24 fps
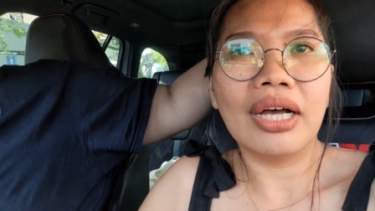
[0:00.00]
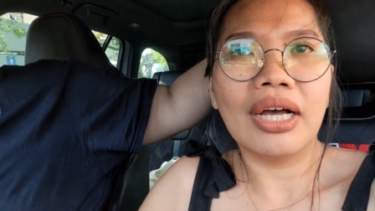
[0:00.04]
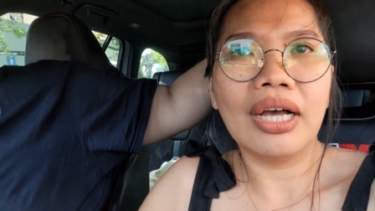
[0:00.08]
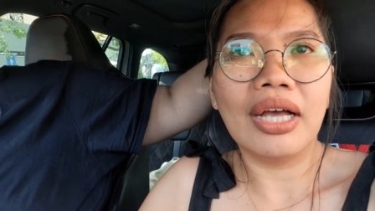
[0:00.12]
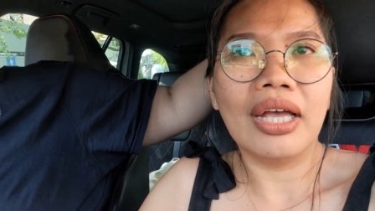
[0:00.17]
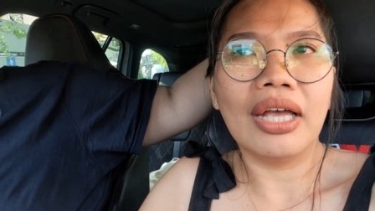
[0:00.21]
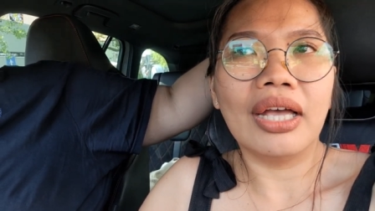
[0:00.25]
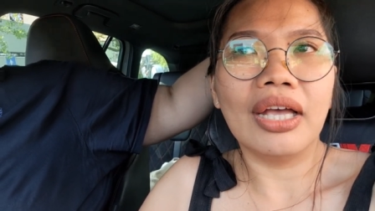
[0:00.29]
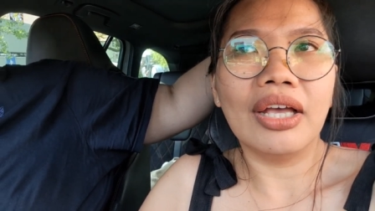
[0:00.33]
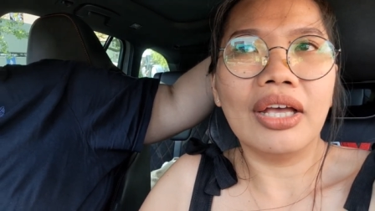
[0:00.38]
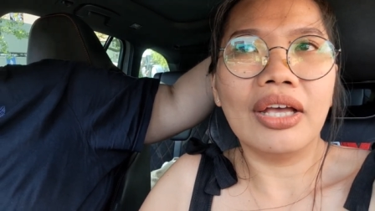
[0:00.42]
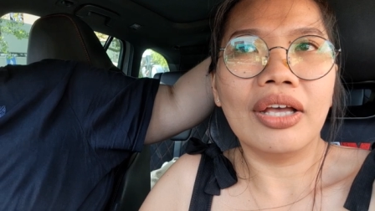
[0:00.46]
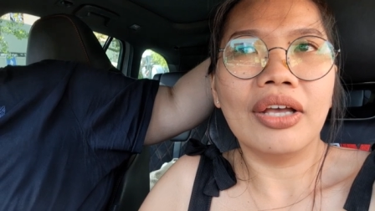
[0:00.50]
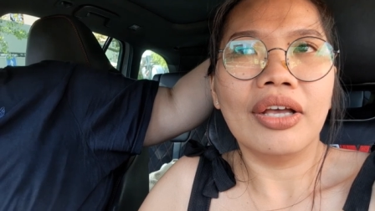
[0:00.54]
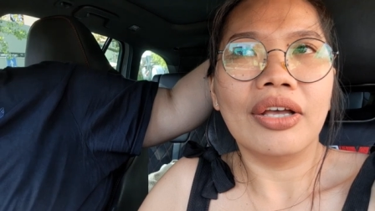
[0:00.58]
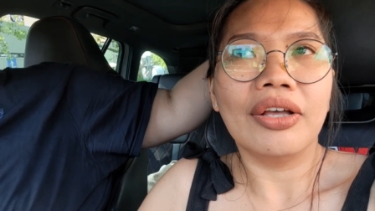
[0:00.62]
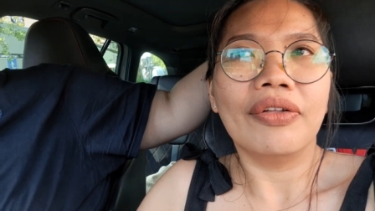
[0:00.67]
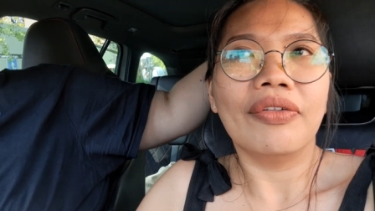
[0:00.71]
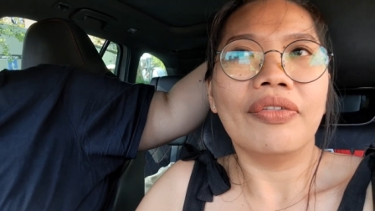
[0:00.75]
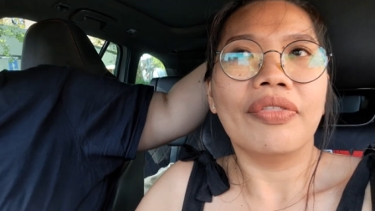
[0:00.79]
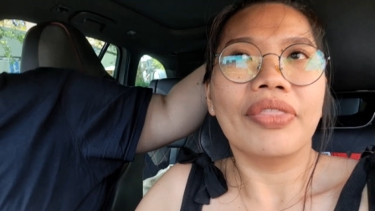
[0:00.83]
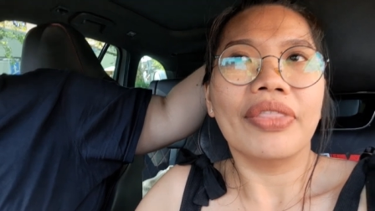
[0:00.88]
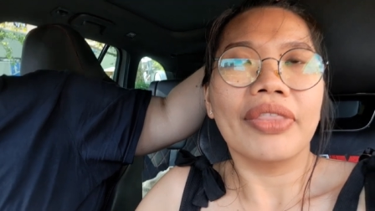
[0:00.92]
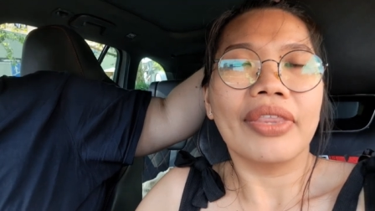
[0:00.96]
for
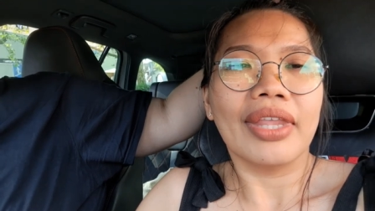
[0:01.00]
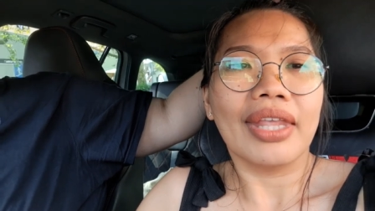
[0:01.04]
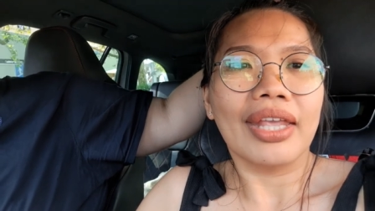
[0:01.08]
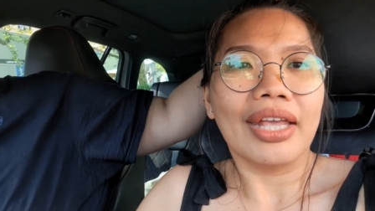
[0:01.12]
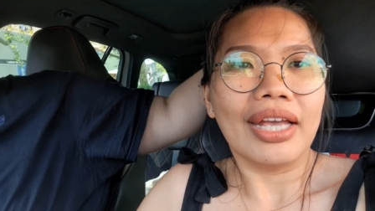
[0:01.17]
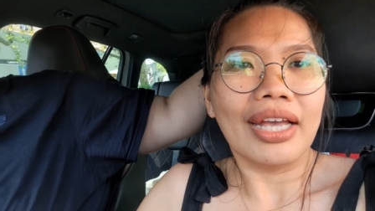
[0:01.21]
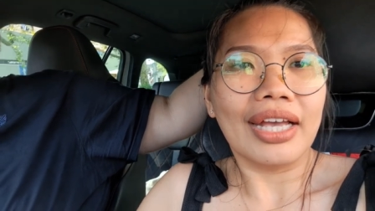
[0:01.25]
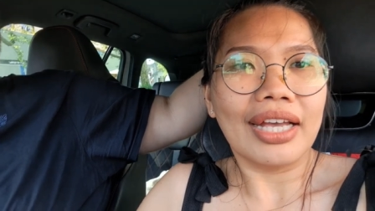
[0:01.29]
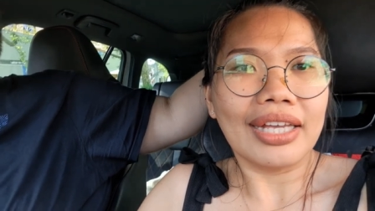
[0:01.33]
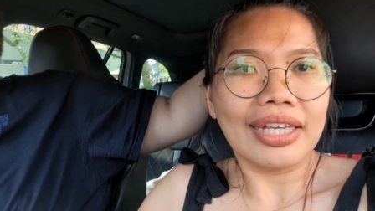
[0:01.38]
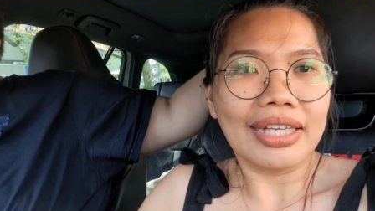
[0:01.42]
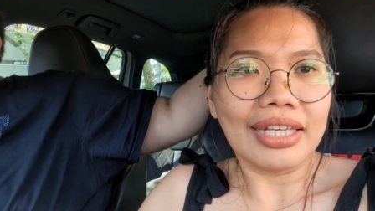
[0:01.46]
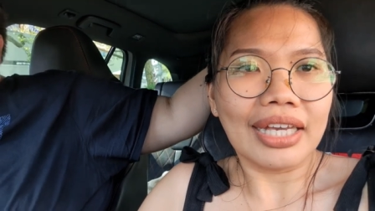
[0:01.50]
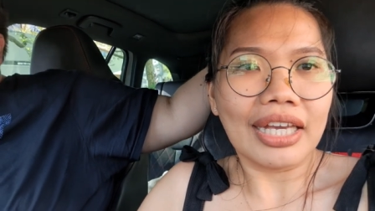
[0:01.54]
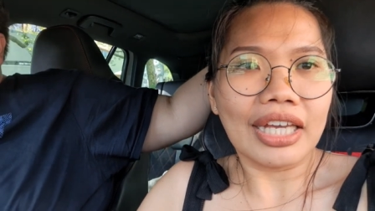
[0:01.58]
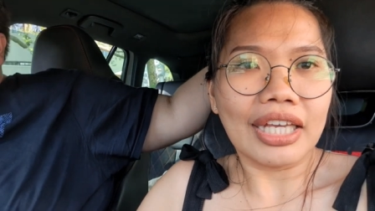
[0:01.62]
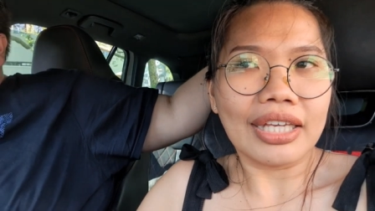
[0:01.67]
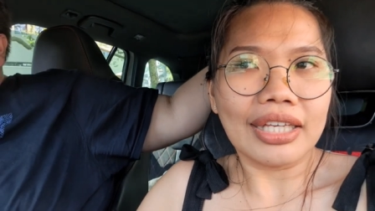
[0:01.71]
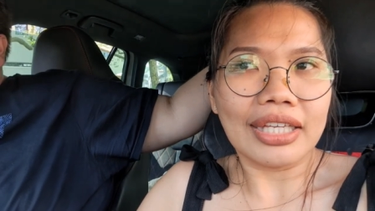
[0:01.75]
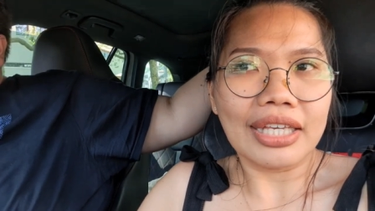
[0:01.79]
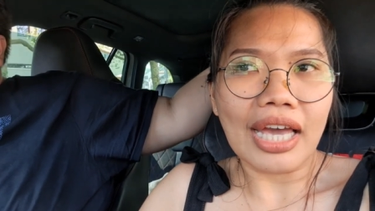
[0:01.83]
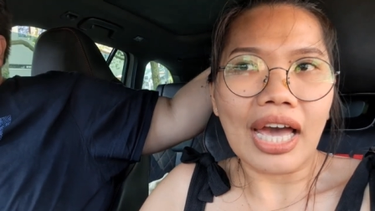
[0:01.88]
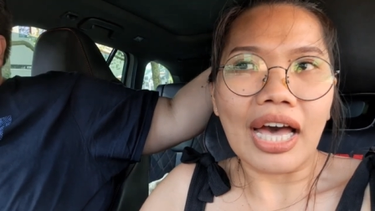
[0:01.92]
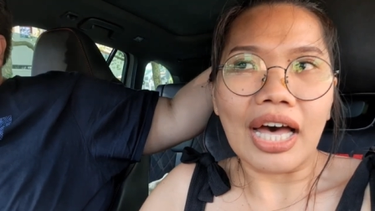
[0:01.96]
incomplete
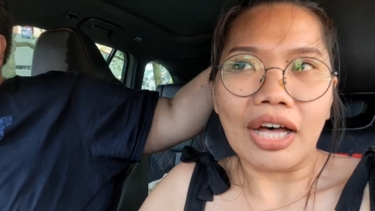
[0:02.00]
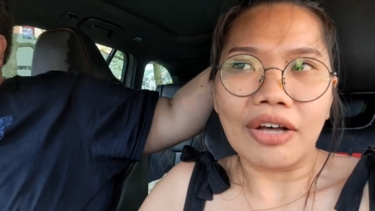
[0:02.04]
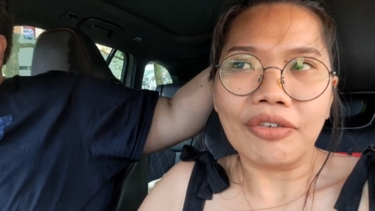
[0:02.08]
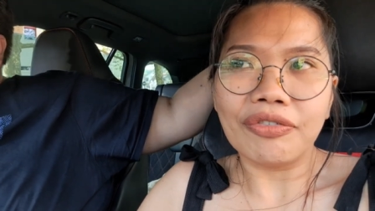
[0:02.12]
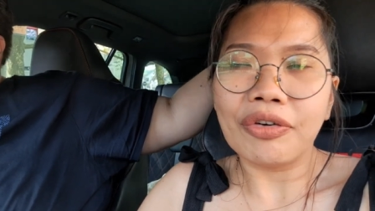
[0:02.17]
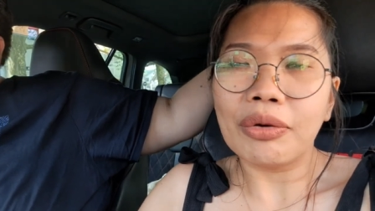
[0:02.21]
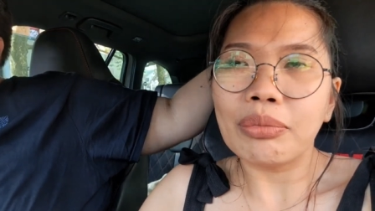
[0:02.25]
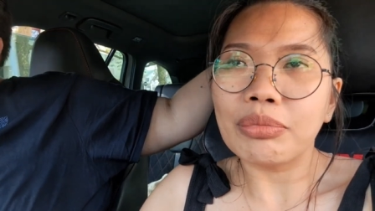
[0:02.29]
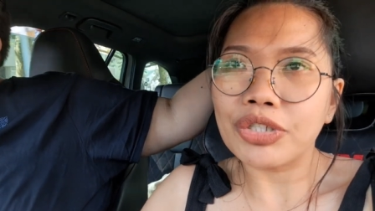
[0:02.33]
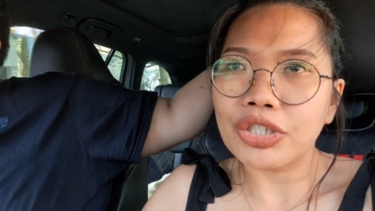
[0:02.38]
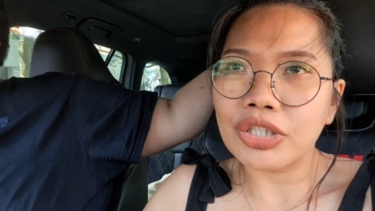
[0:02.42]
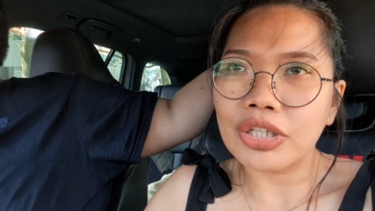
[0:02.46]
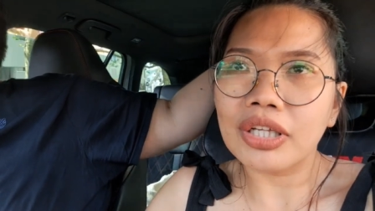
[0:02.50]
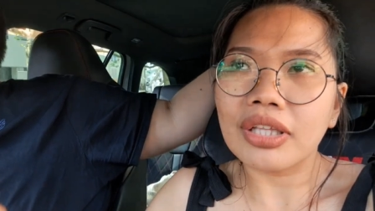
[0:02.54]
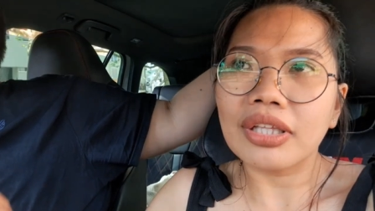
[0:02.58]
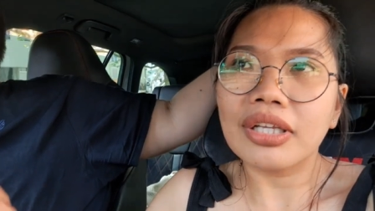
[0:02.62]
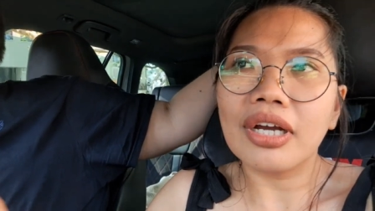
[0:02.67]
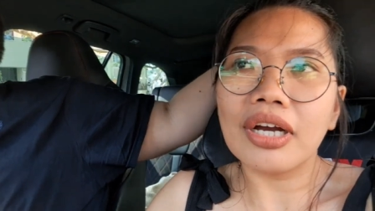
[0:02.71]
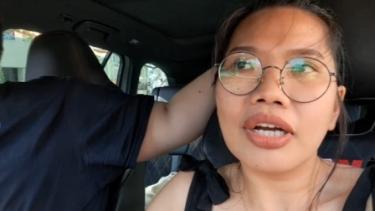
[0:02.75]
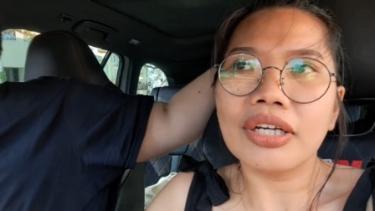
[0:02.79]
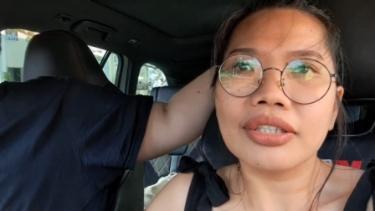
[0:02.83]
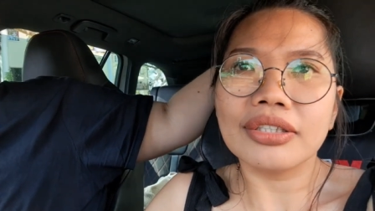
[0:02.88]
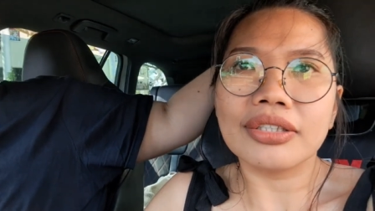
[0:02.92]
yeah from Stuttgart